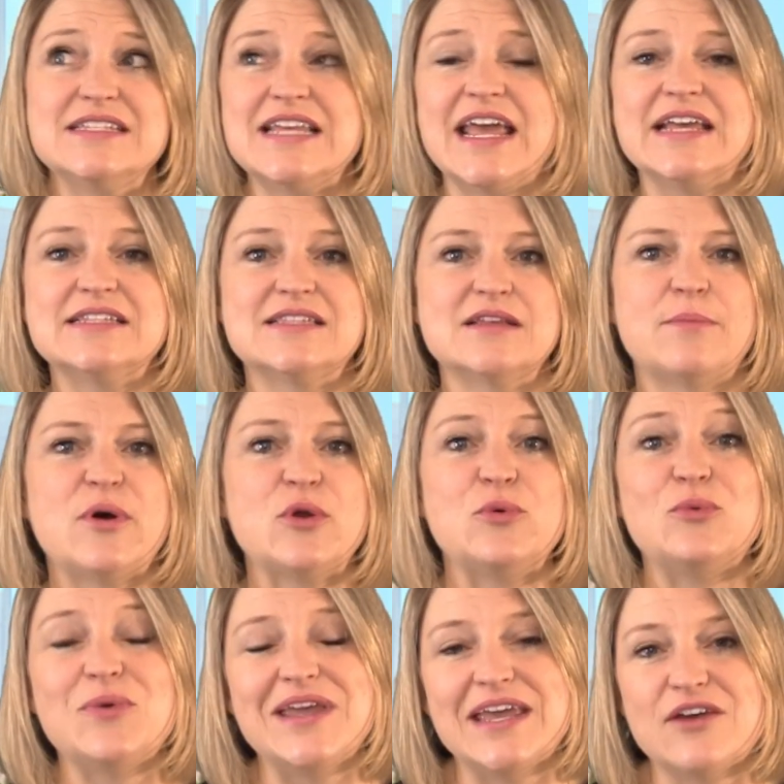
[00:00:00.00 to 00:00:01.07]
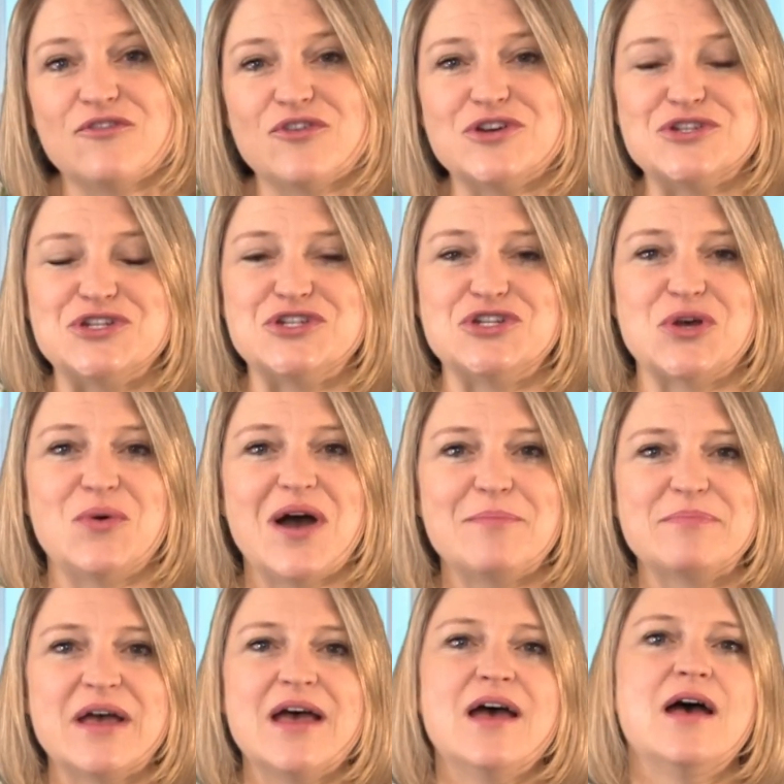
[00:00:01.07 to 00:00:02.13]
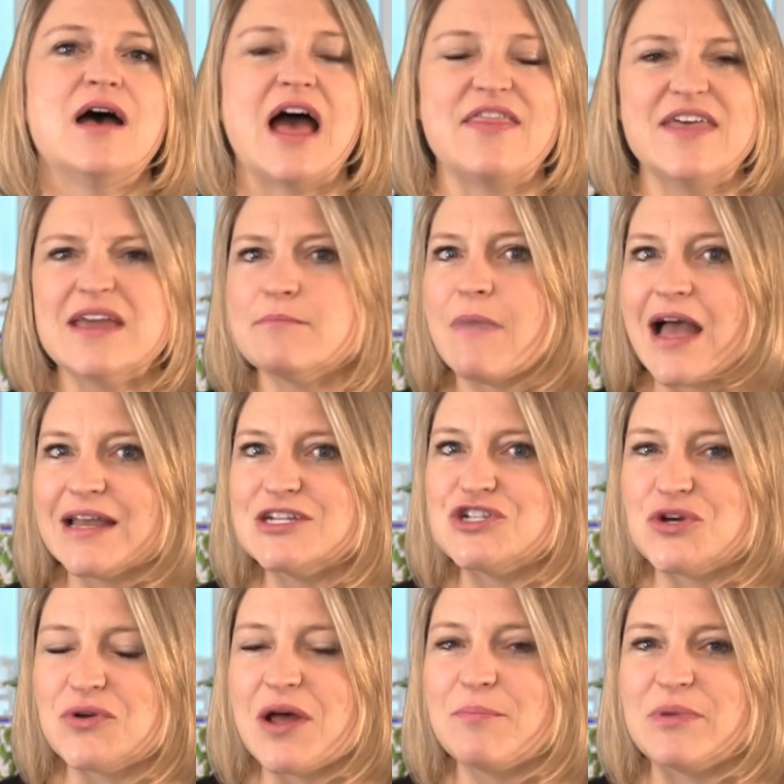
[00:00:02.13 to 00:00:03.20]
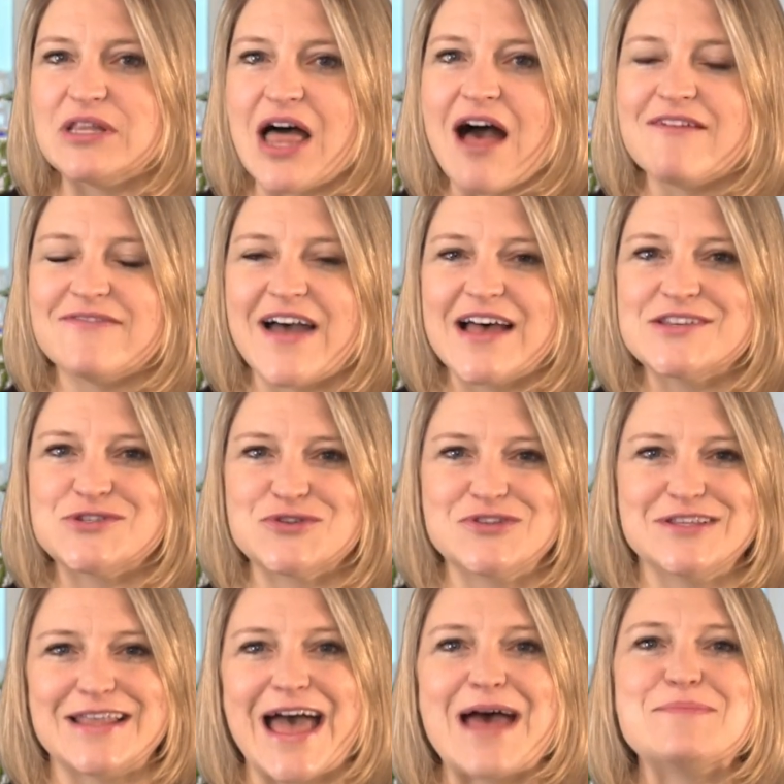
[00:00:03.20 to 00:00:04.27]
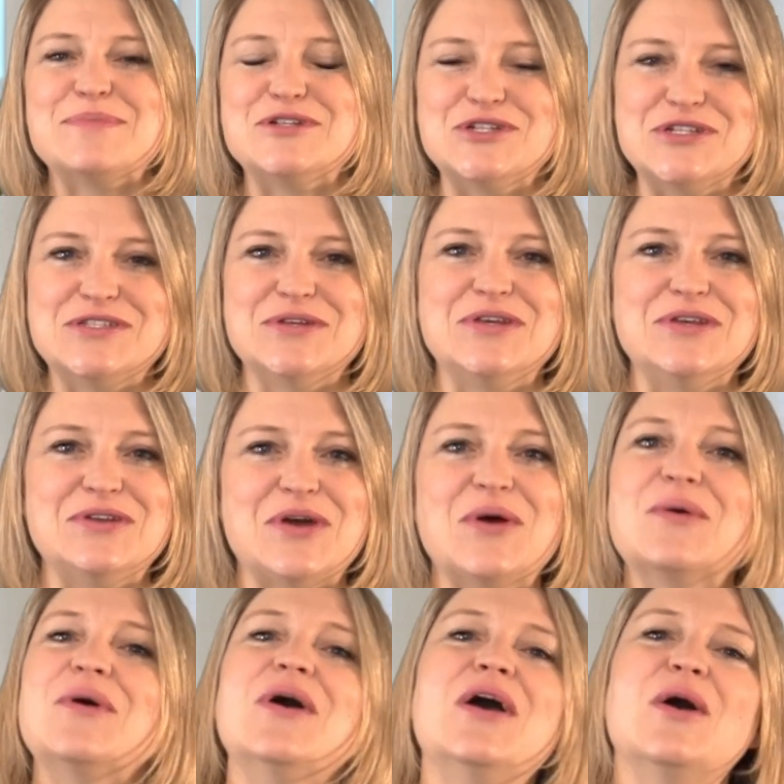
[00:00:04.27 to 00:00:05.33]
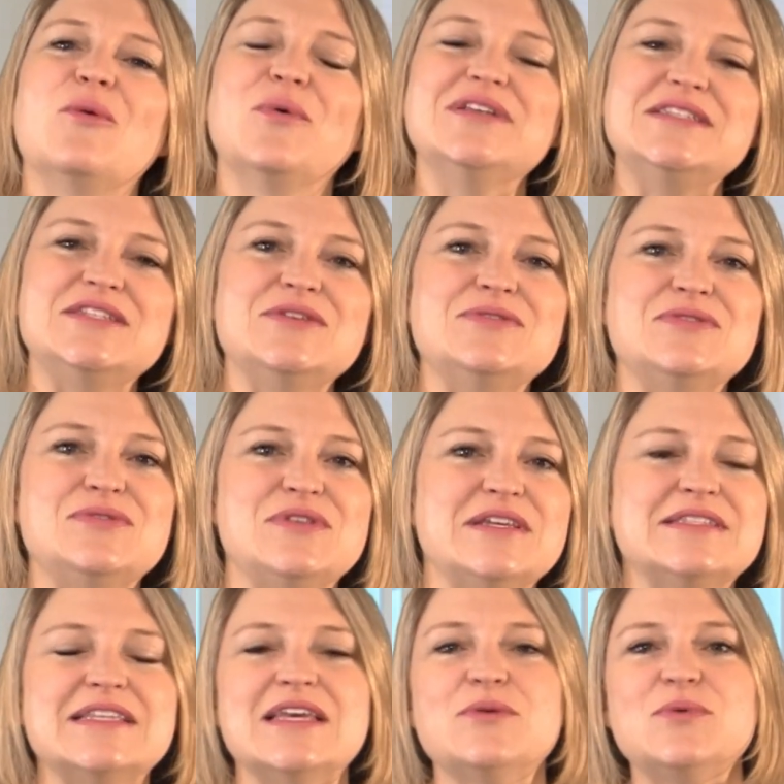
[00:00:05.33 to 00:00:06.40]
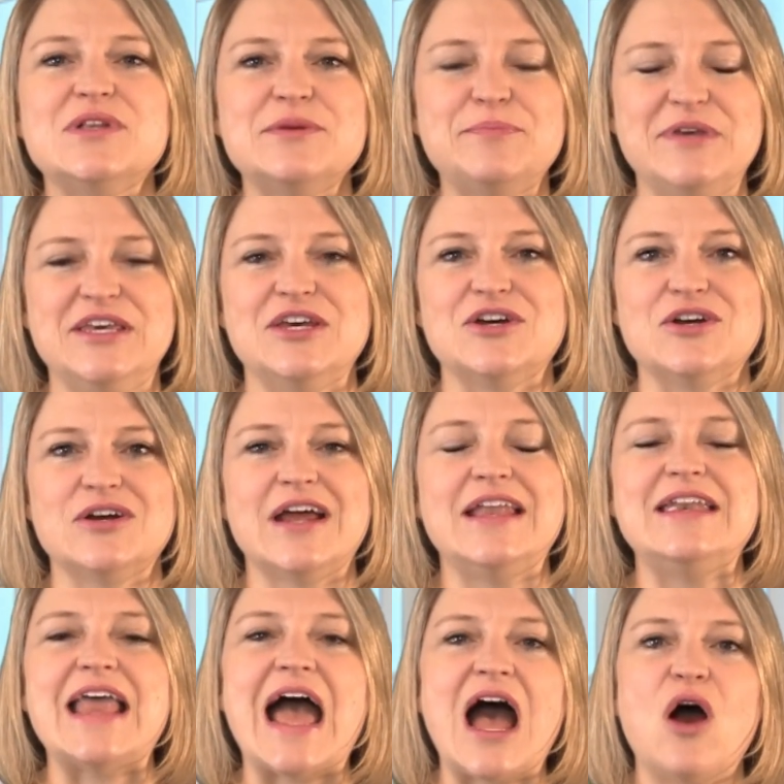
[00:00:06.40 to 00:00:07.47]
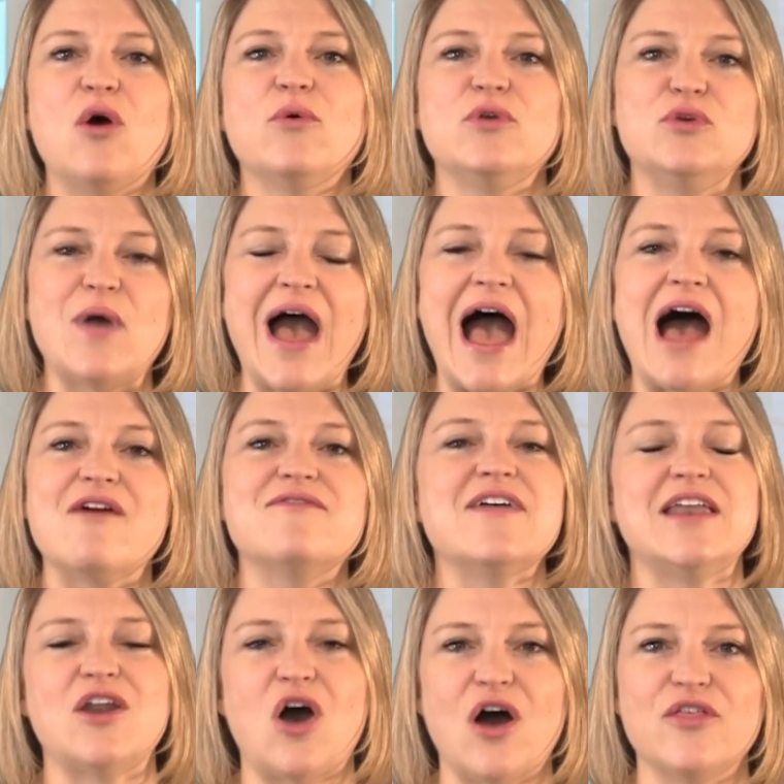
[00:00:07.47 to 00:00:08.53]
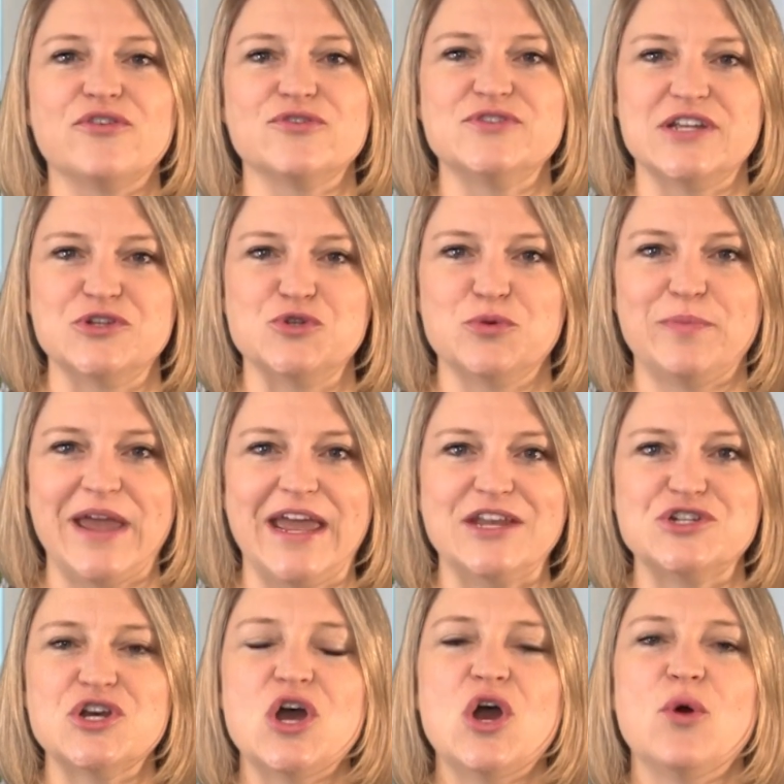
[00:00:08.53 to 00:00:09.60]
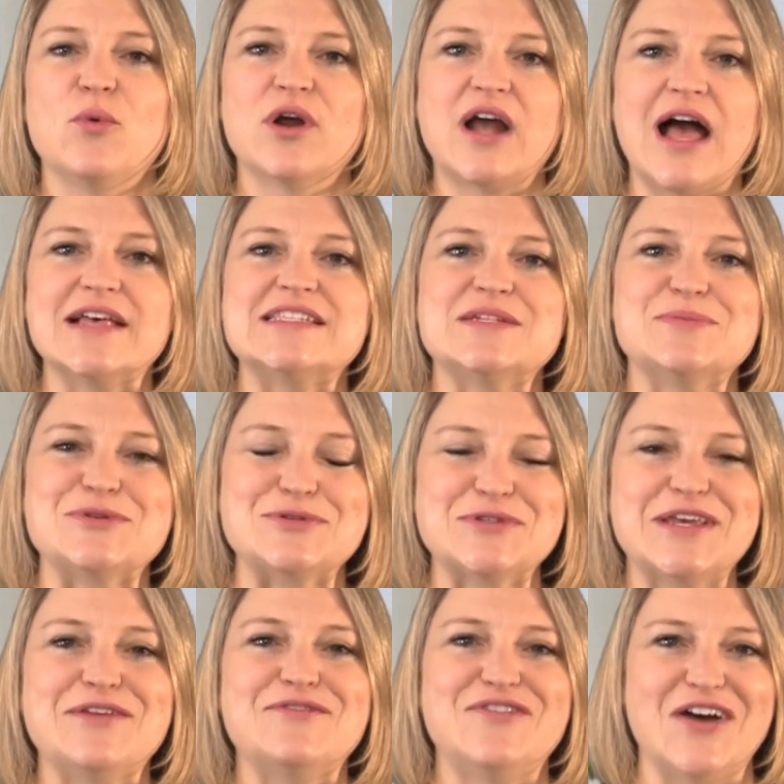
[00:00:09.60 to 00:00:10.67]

it takes about a week for it to show up. I think mine showed up a lot faster than that, but just so you know, once you do this, it will appear and now you have an Author Central page where customers can